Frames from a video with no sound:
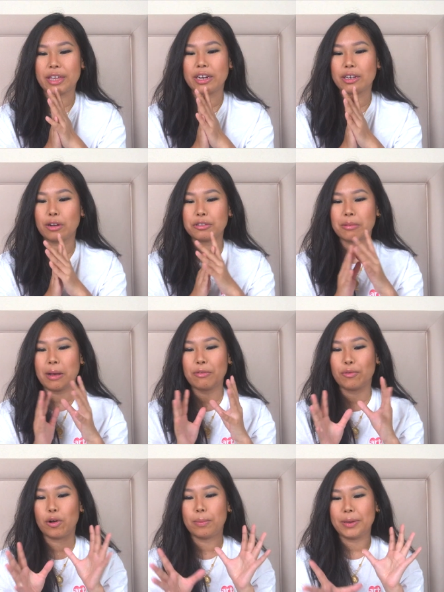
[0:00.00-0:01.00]
Then it got to
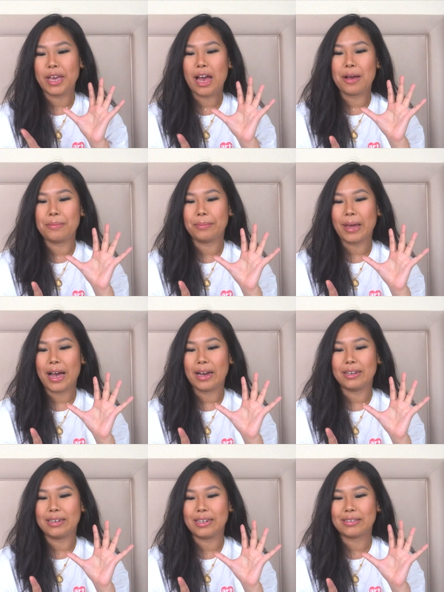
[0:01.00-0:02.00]
about four p m
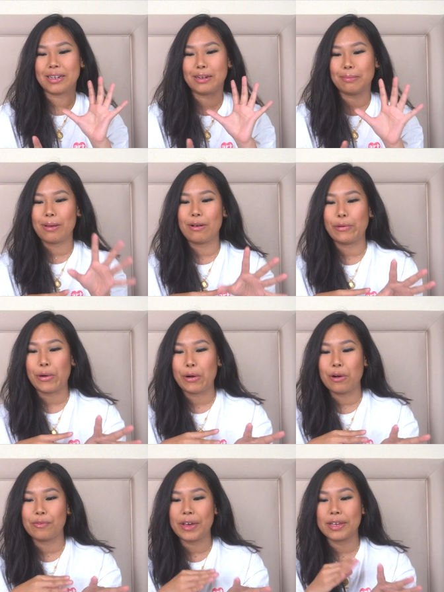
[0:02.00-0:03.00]
and there's a little bit
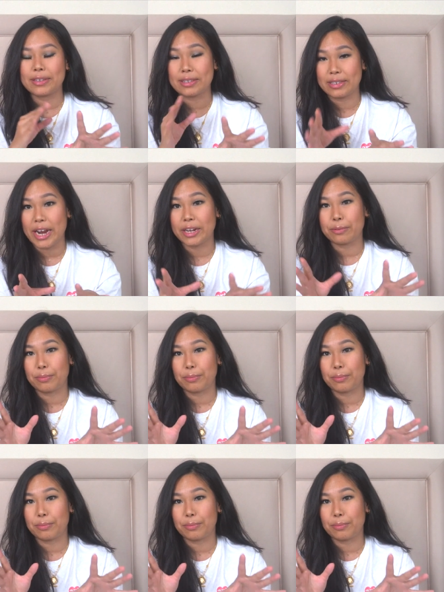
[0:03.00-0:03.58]
of a snack